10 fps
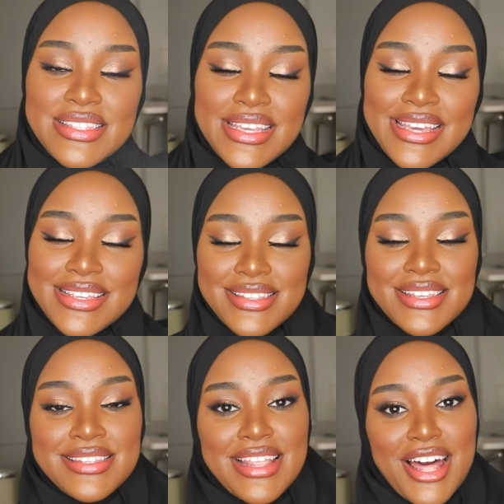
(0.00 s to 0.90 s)
is
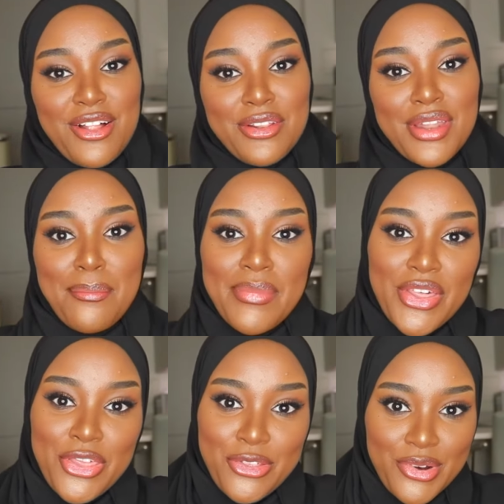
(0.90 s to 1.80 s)
style number
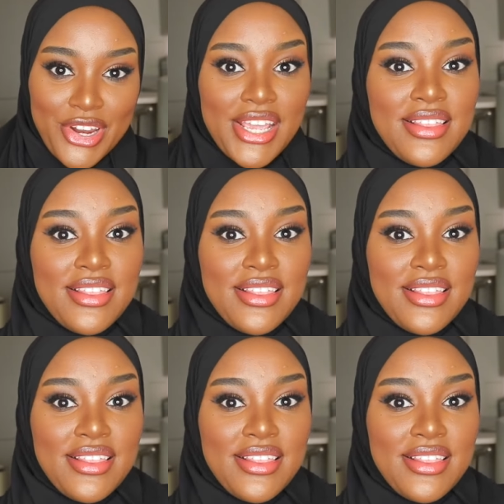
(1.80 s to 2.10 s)
3.